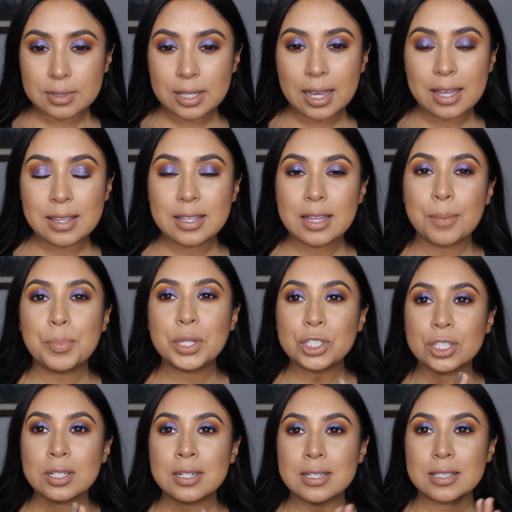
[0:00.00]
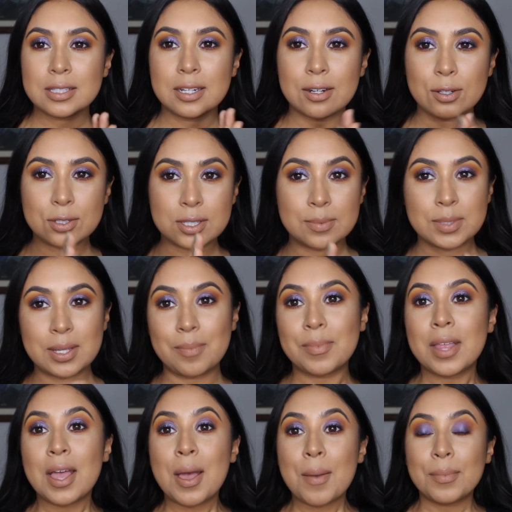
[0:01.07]
yeah, I think that pinchiness did a little something.
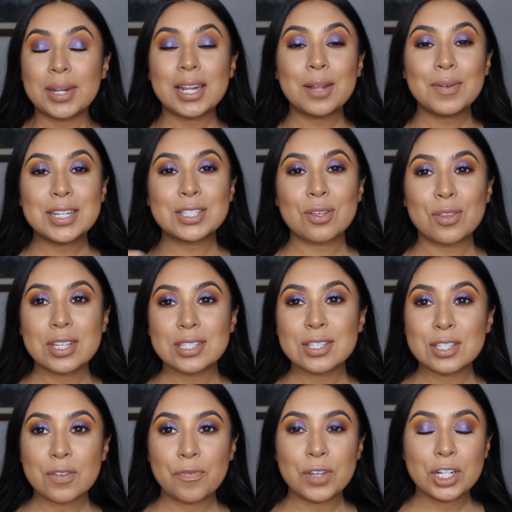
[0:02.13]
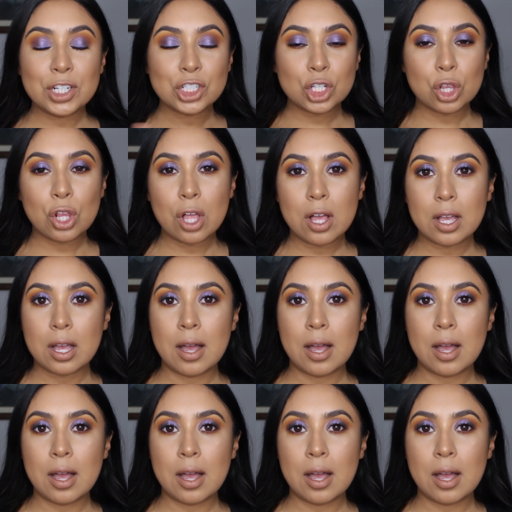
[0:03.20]
But anyway, so this is the finished look.